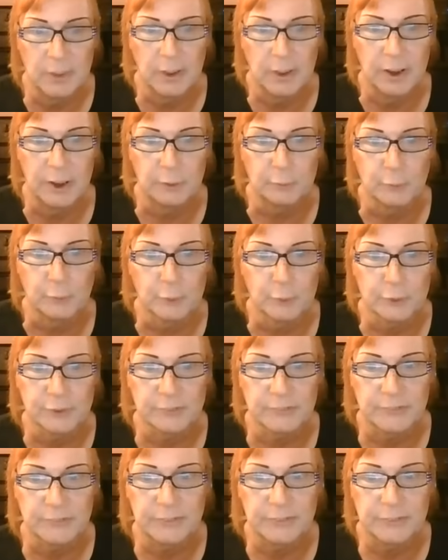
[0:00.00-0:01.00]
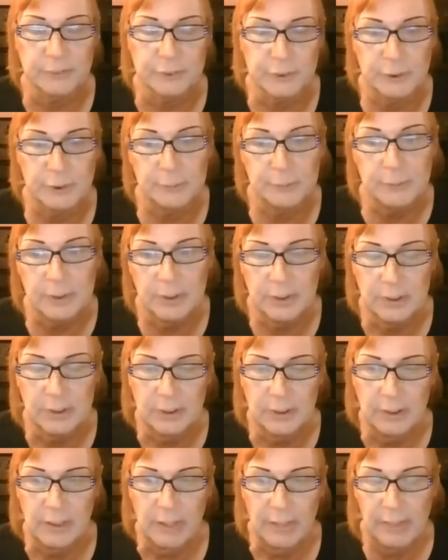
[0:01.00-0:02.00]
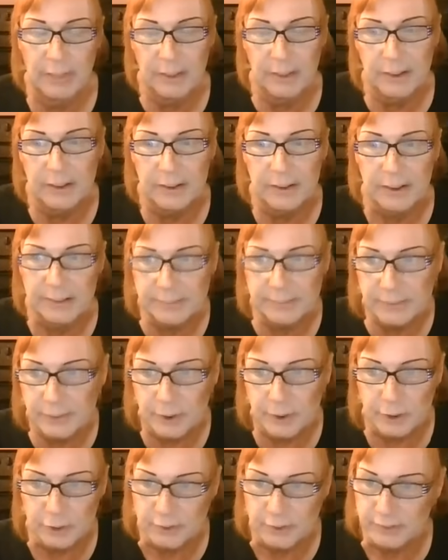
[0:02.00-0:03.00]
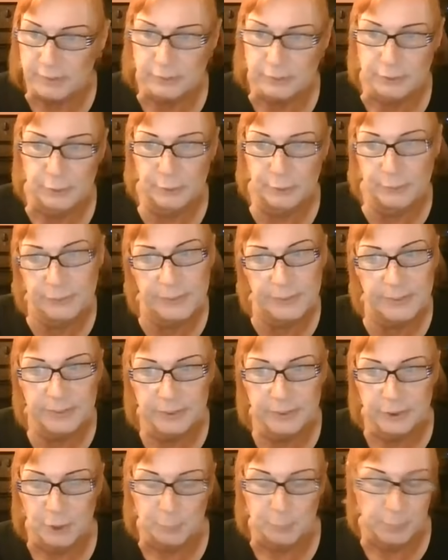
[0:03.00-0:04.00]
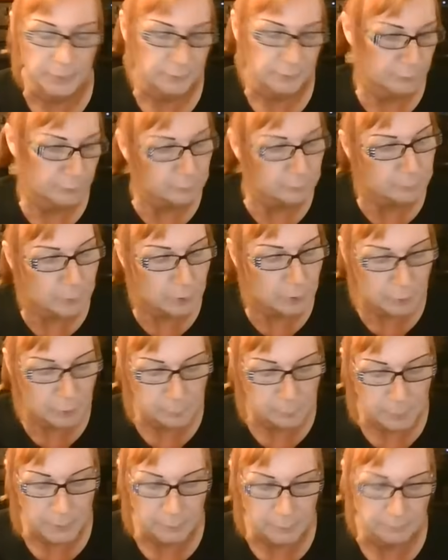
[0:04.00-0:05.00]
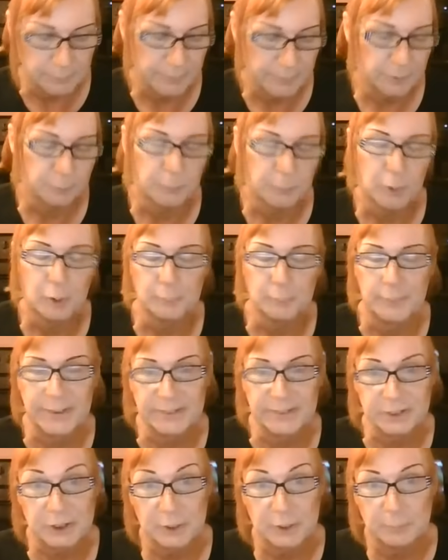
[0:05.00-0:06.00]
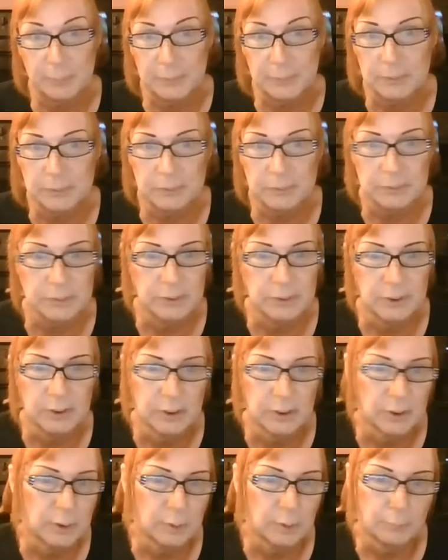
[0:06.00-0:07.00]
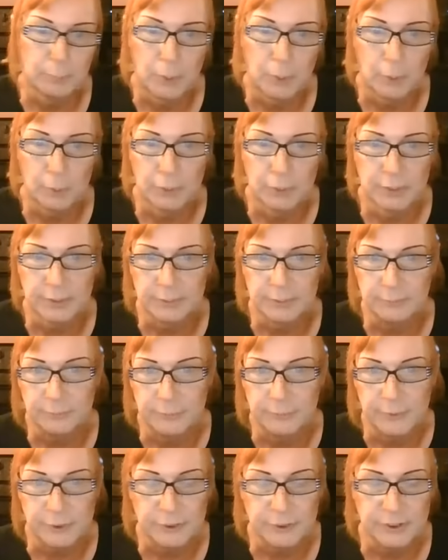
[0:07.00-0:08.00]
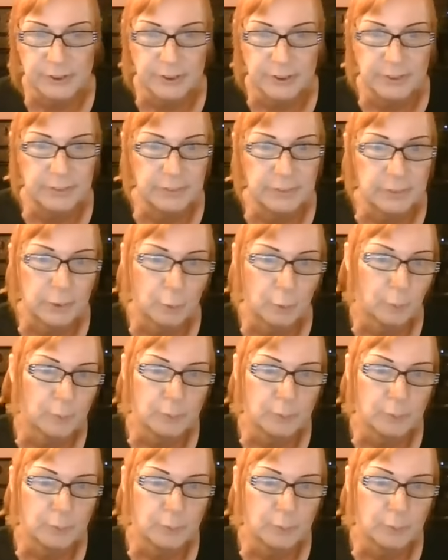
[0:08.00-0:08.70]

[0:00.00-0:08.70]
Air Force career. So I did all the dude things. I played football, I played baseball, basketball, bowling, fishing.